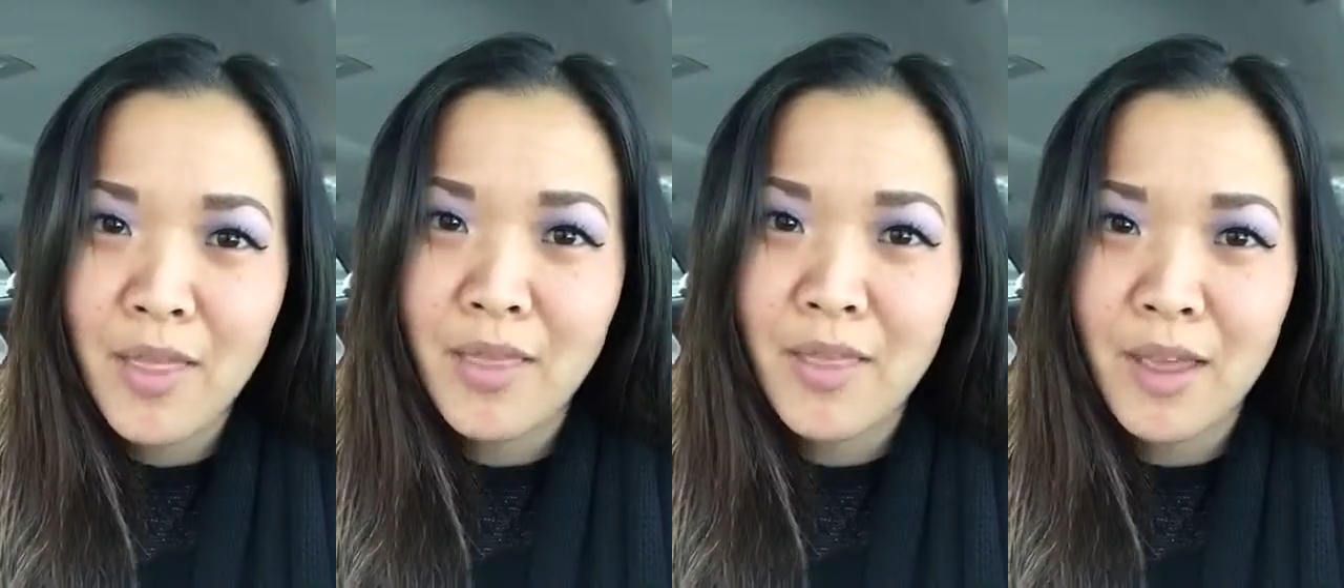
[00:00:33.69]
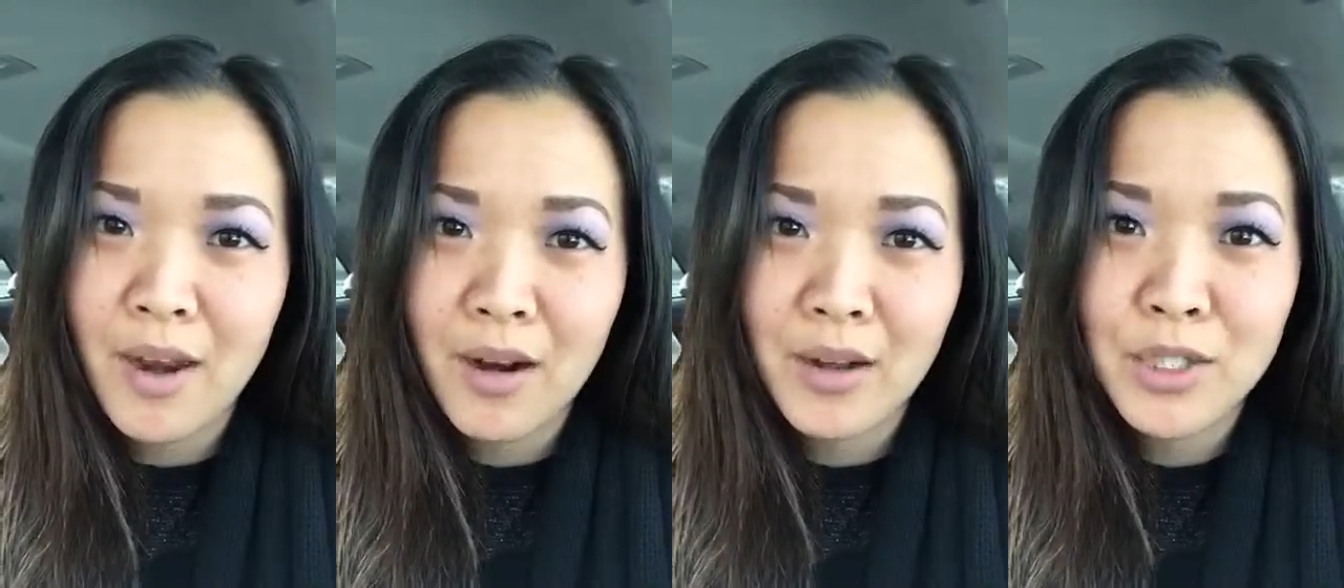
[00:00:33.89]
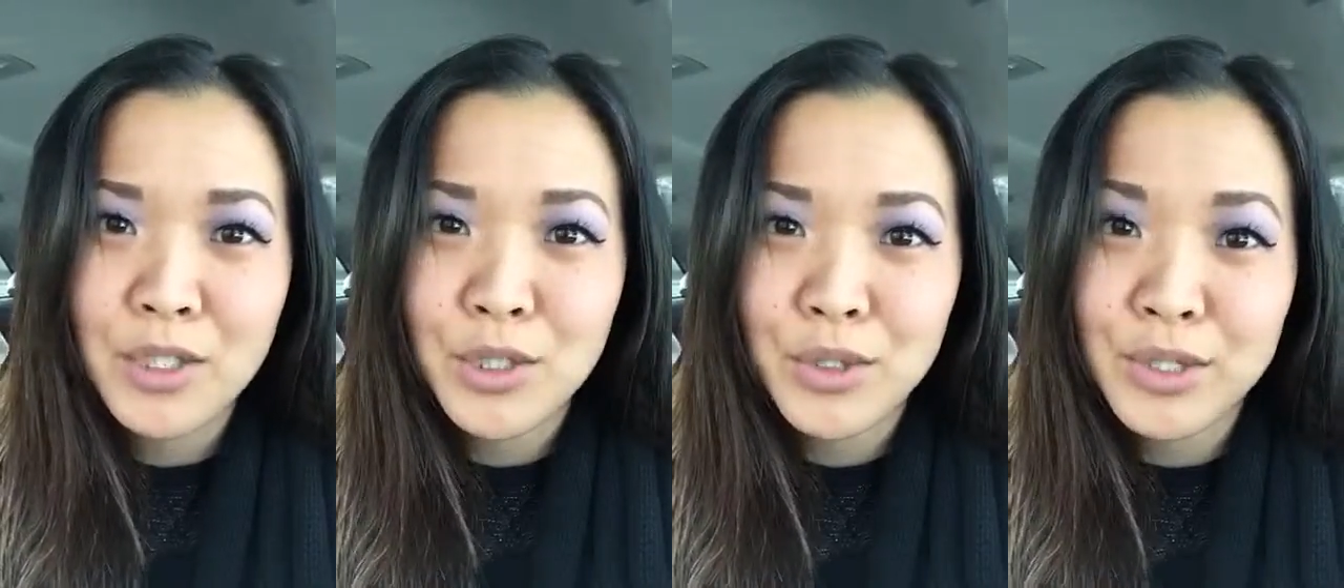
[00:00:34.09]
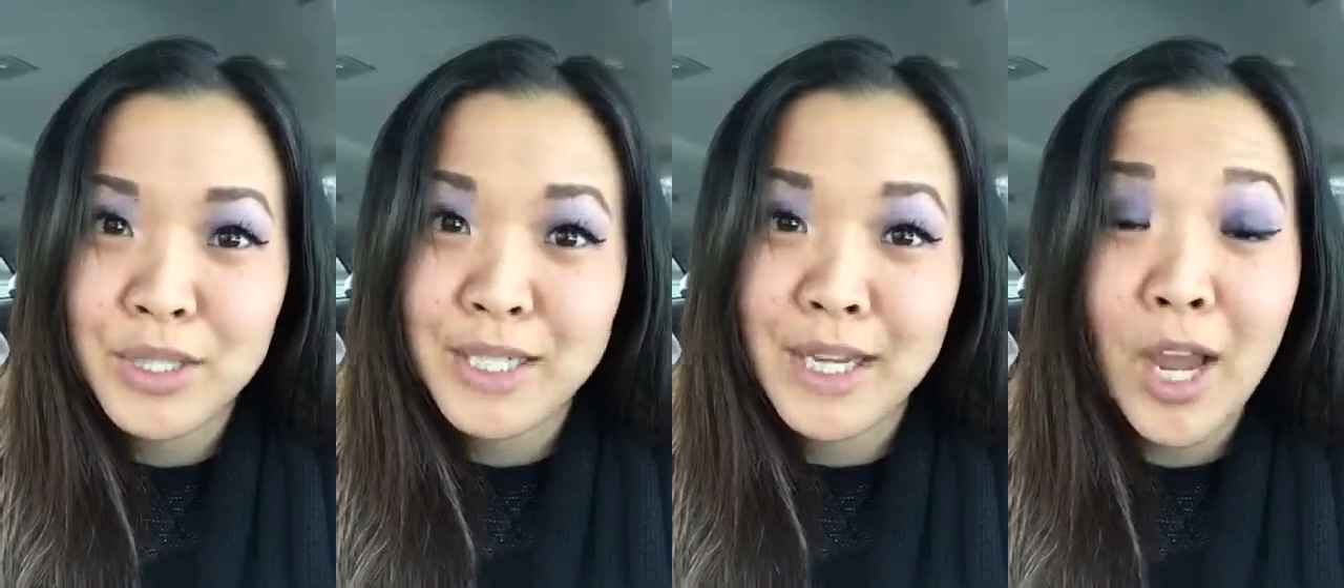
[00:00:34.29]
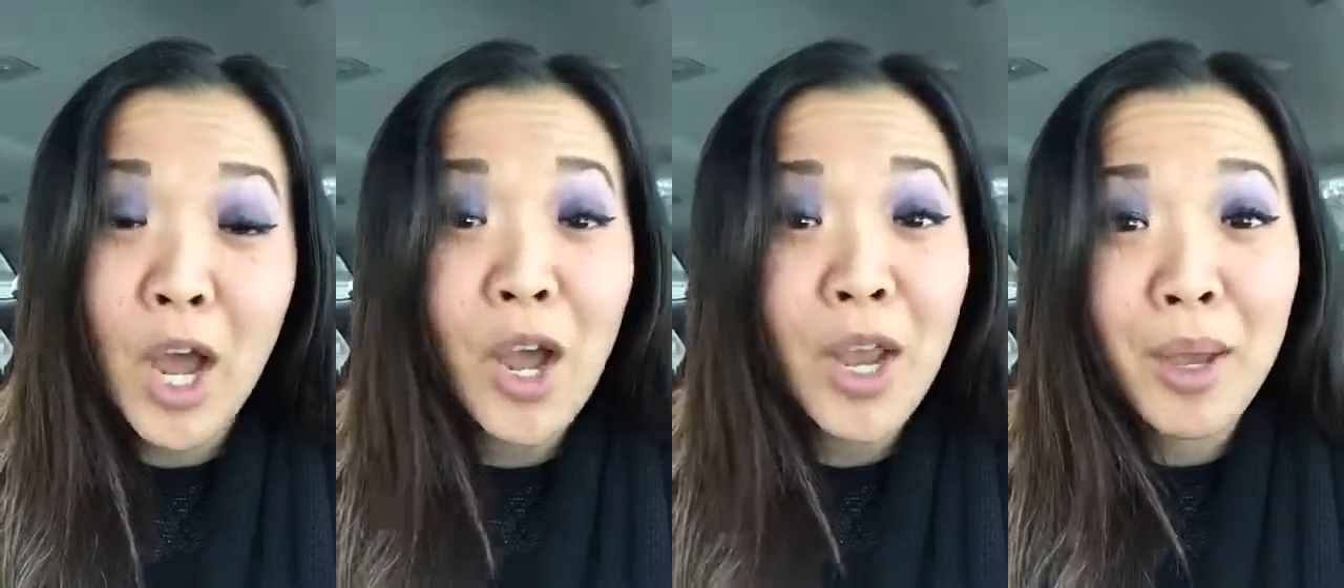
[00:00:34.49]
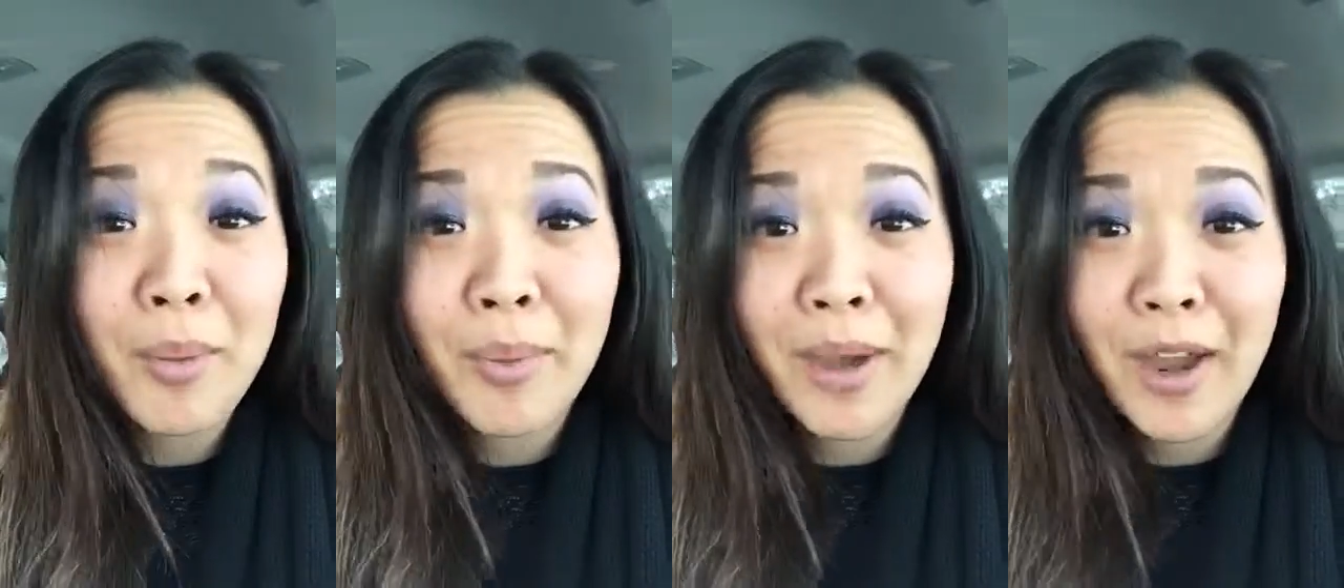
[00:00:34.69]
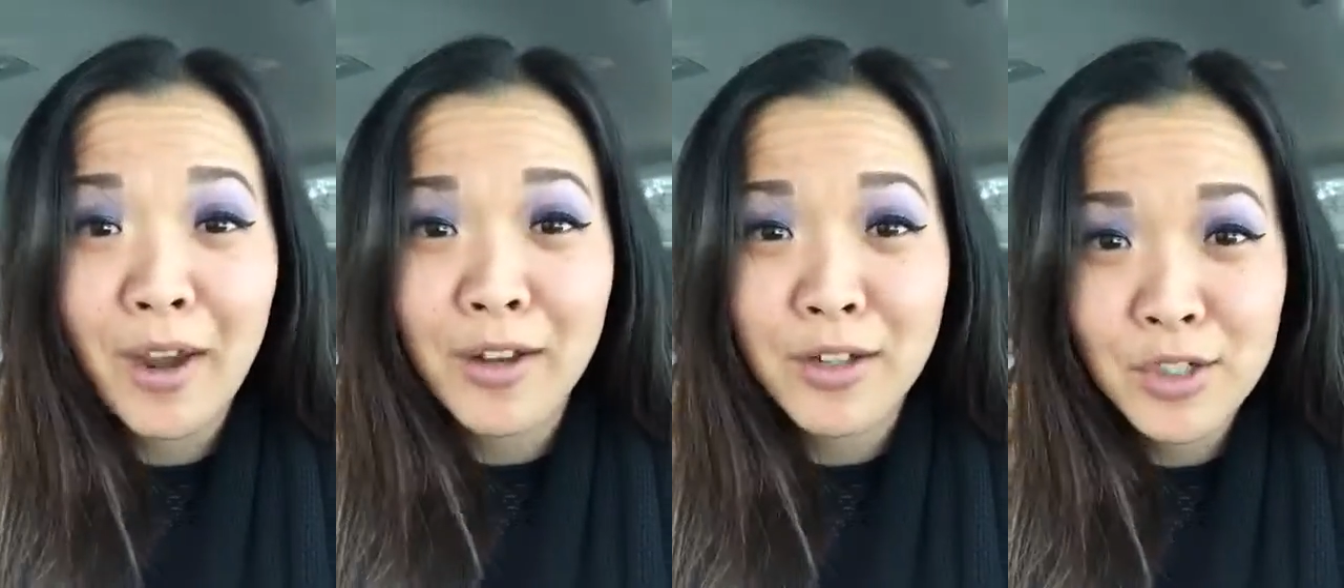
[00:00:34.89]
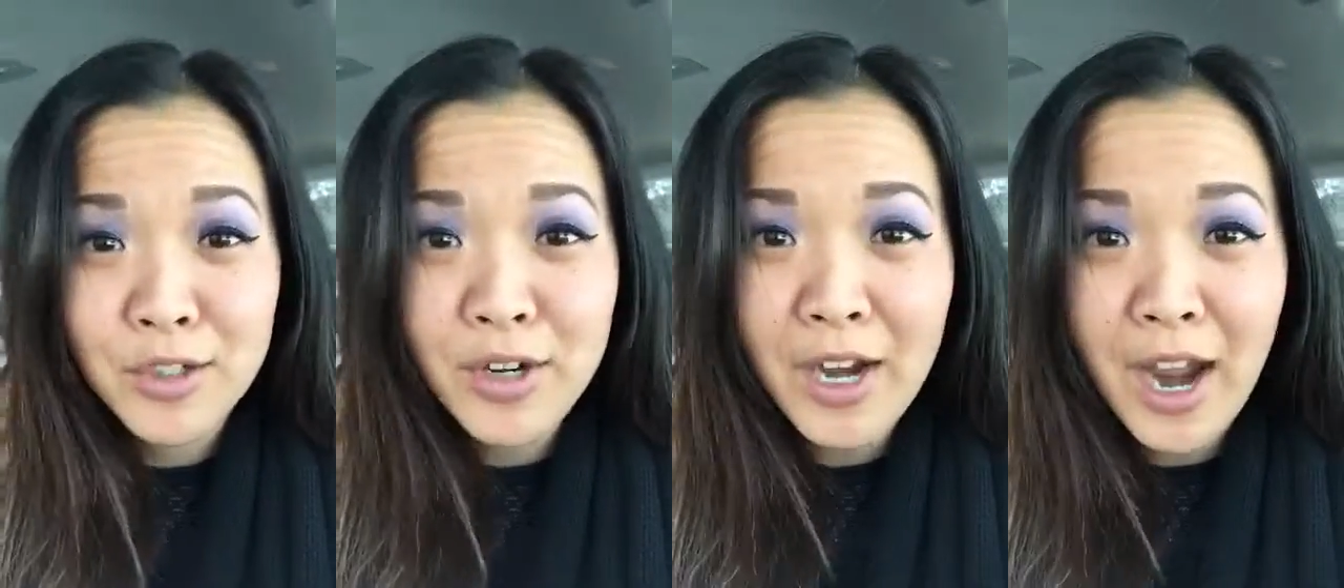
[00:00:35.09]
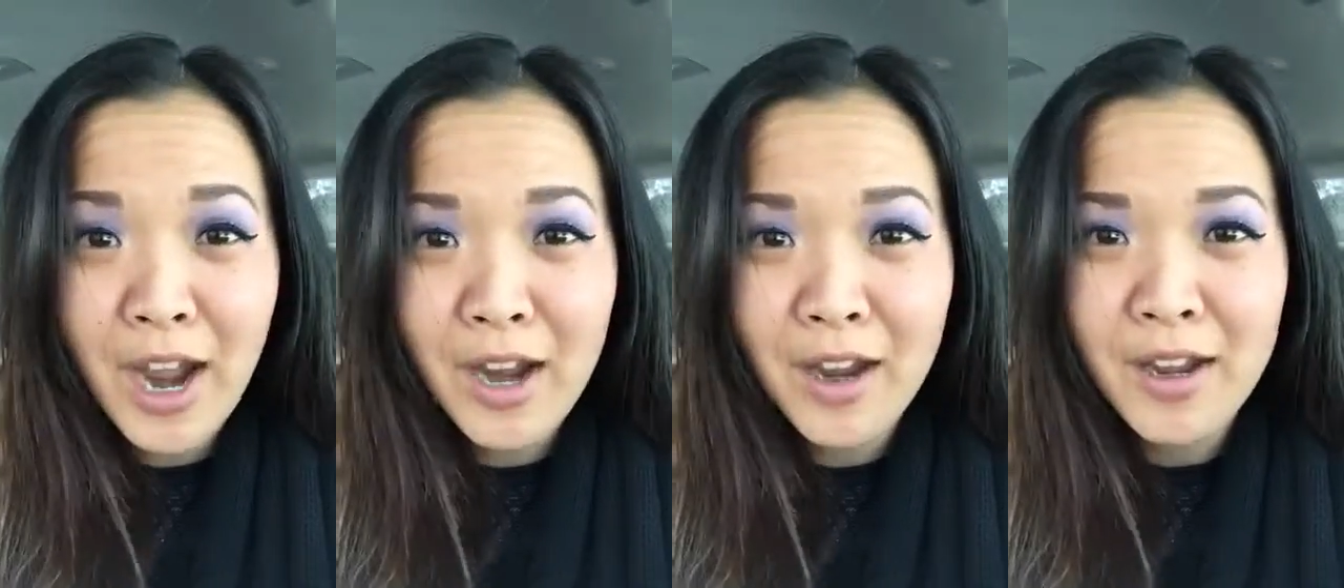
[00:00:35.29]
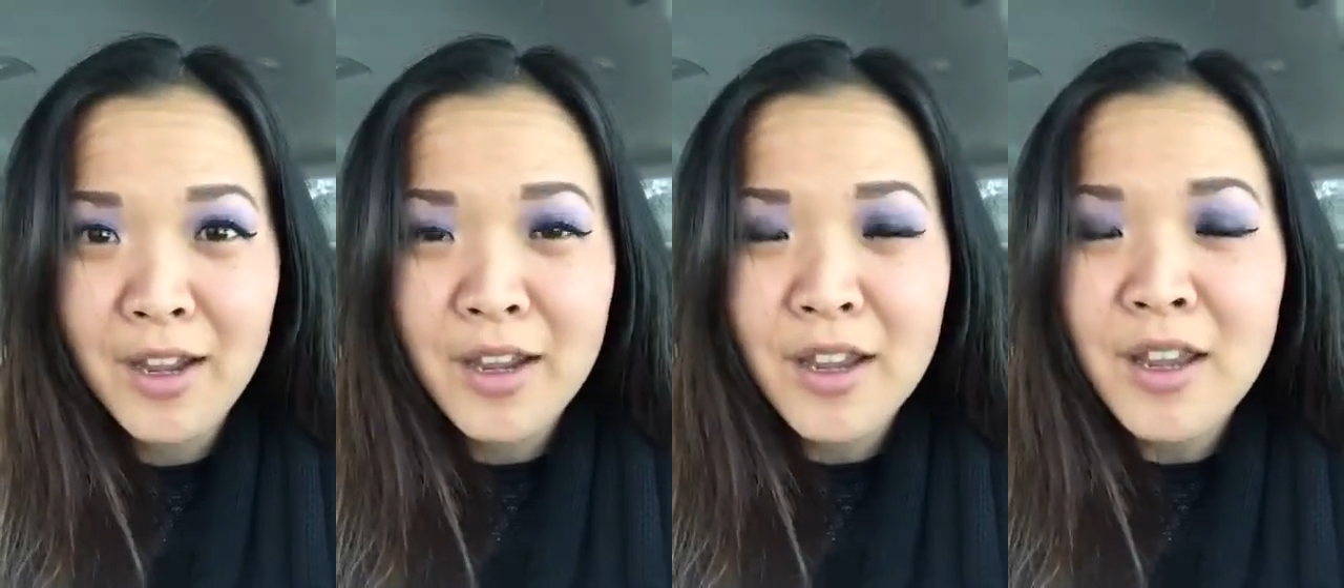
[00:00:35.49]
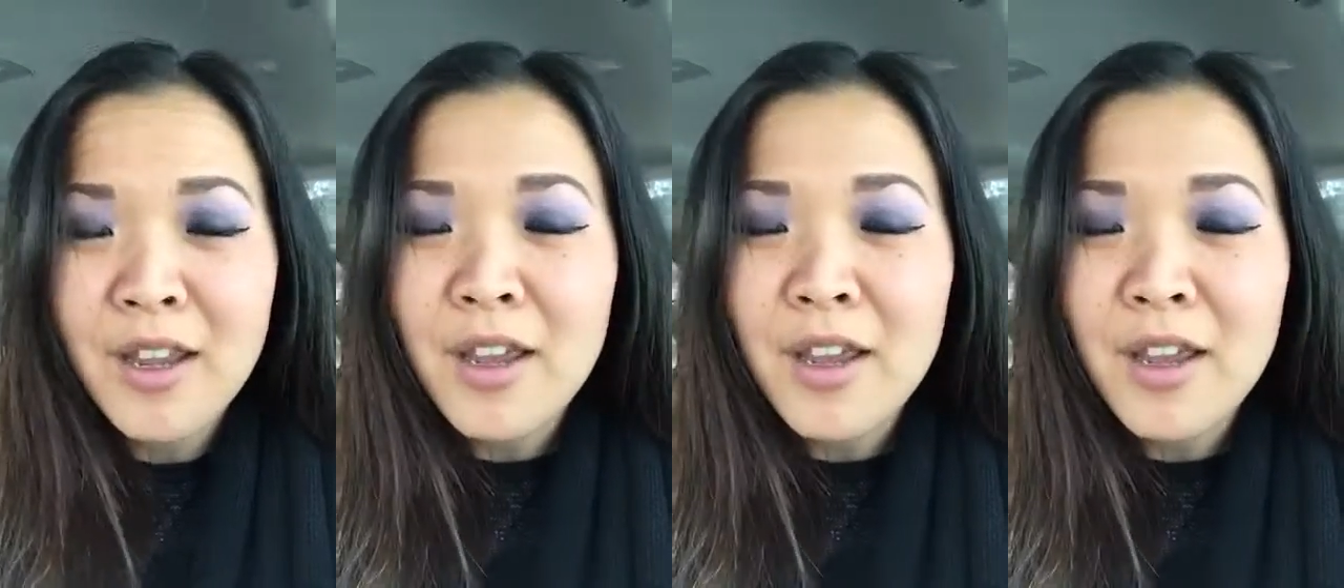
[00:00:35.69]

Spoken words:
and then on Tuesday I'll get back on track.